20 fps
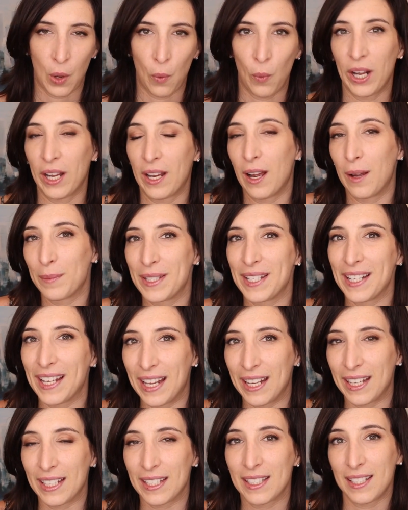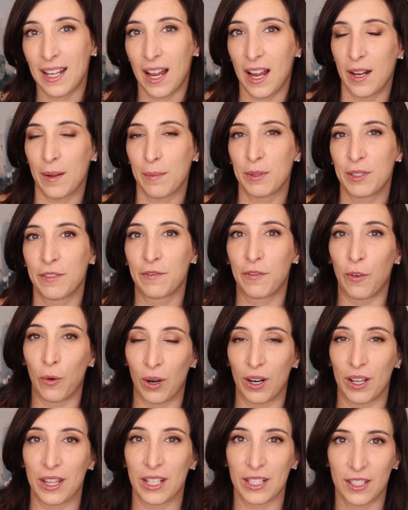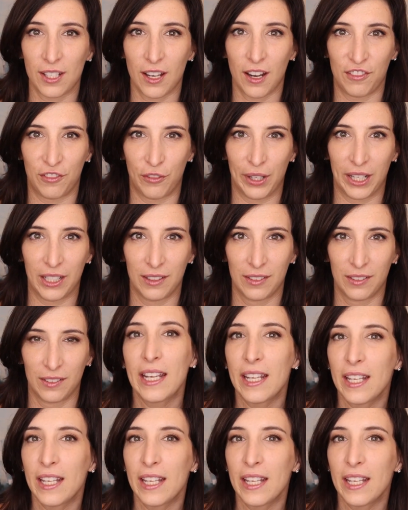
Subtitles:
when it comes to getting signups for this software